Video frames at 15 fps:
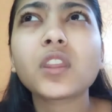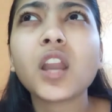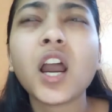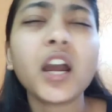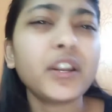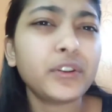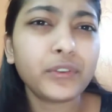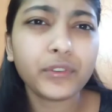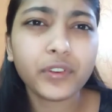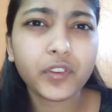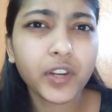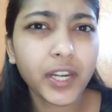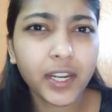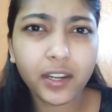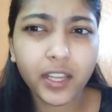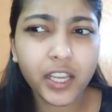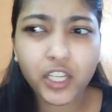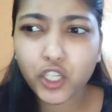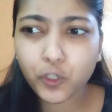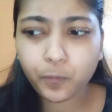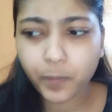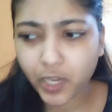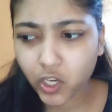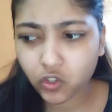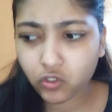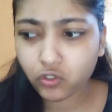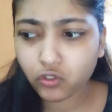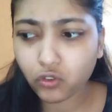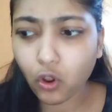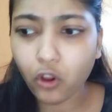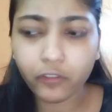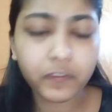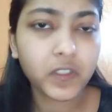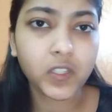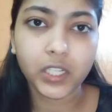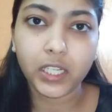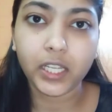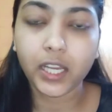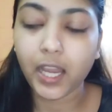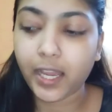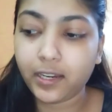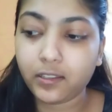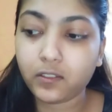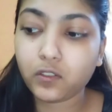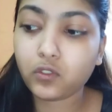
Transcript: 100-ish pages of Stealing Iris.